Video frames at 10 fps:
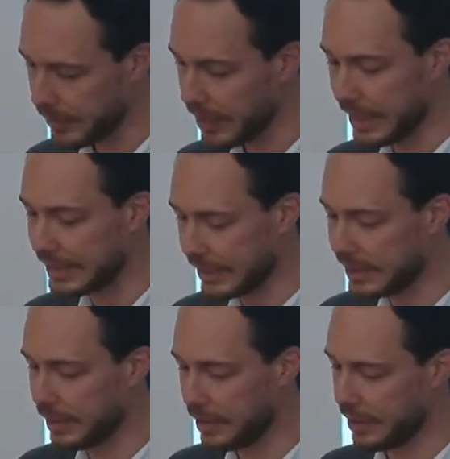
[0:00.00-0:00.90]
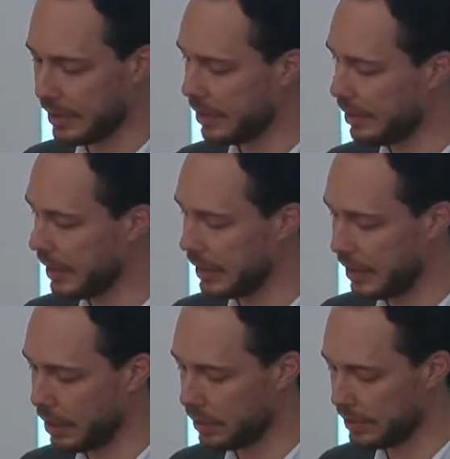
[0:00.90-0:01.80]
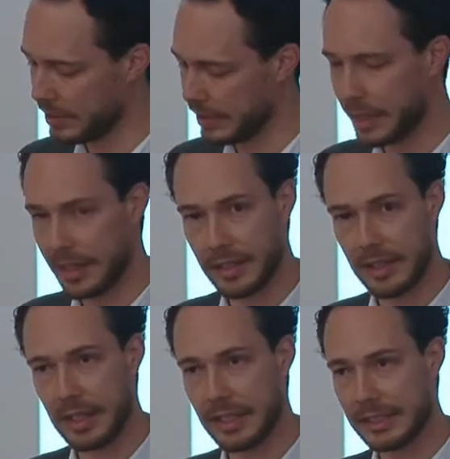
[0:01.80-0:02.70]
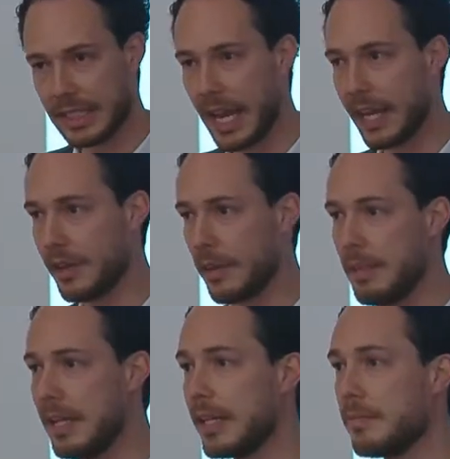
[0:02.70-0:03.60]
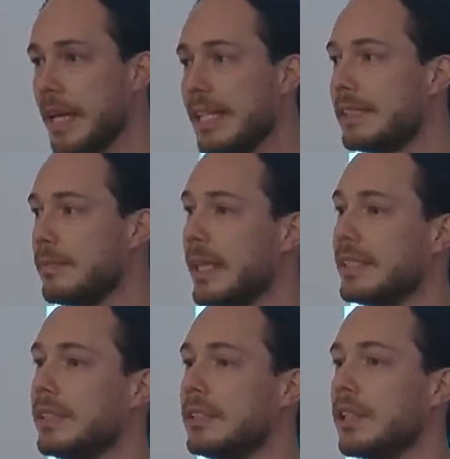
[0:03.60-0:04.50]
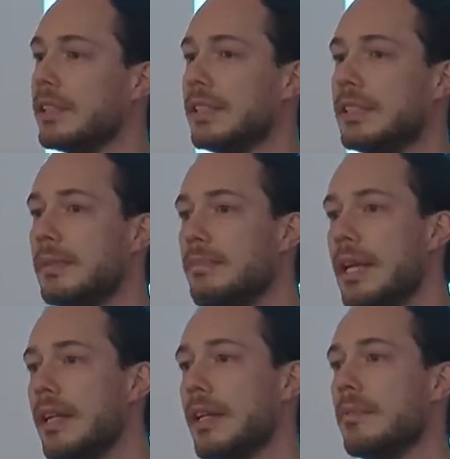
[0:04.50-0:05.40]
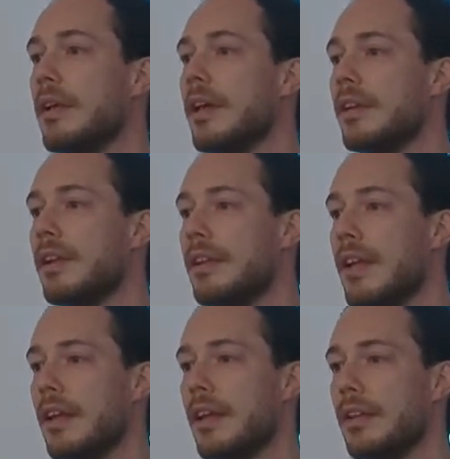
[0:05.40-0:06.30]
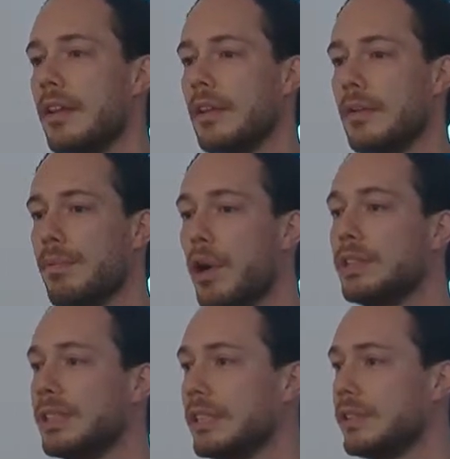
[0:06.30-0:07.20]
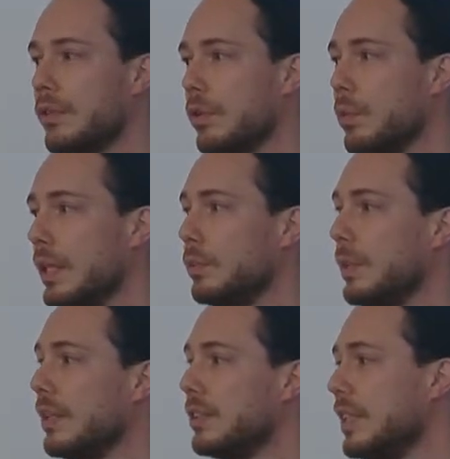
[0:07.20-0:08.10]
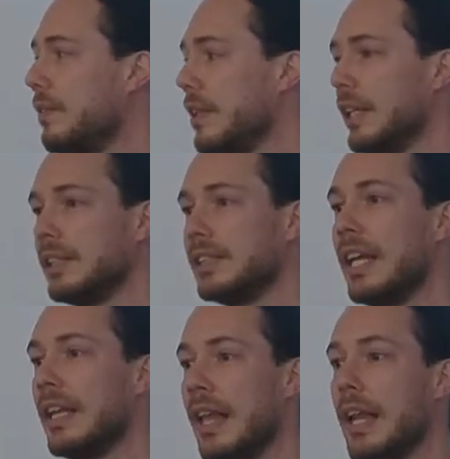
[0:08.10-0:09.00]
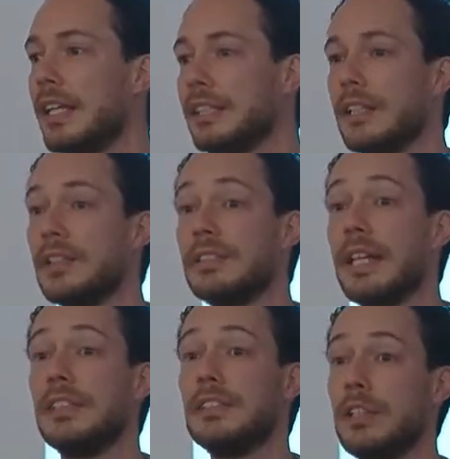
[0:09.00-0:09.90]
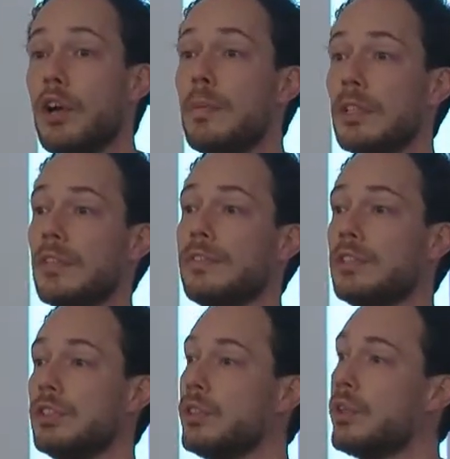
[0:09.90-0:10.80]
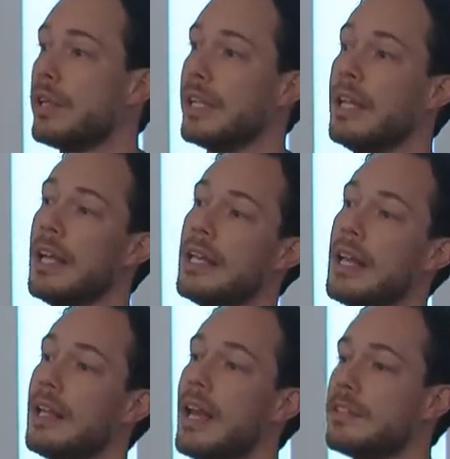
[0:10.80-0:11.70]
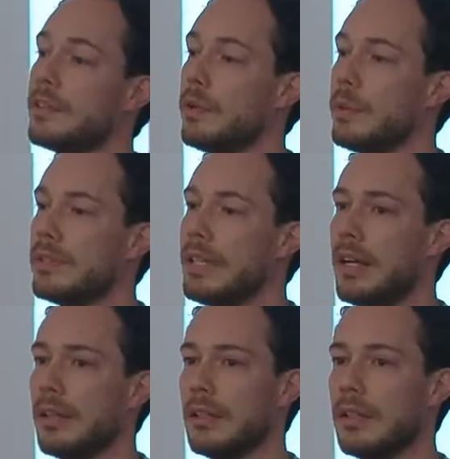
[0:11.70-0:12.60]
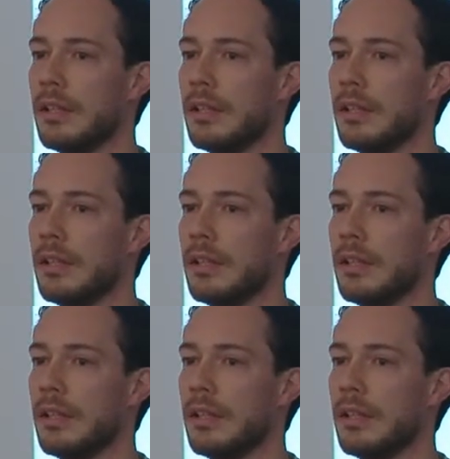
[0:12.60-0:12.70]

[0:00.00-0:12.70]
In that sense, the old saying, the medium is the message, because it's the medium, the process through which we achieve things that actually contains so much of the story that later on we'll tell.